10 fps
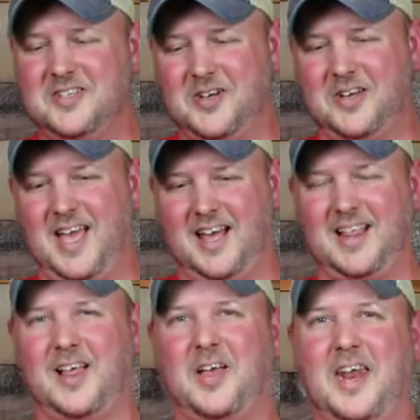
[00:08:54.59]
So yeah,
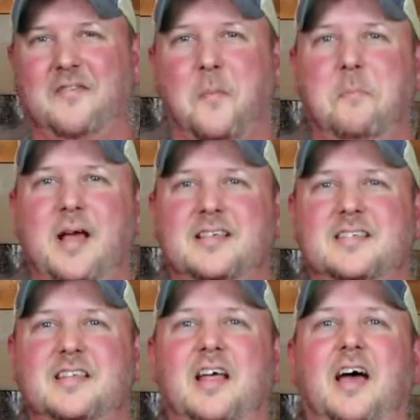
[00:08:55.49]
like kind of a
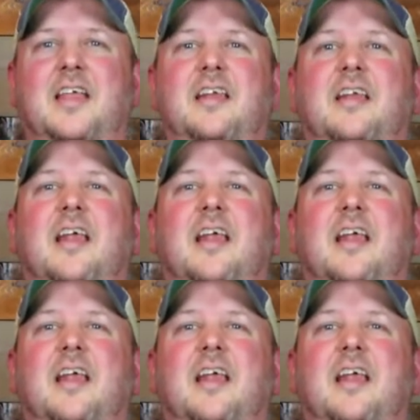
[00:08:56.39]
mixed nut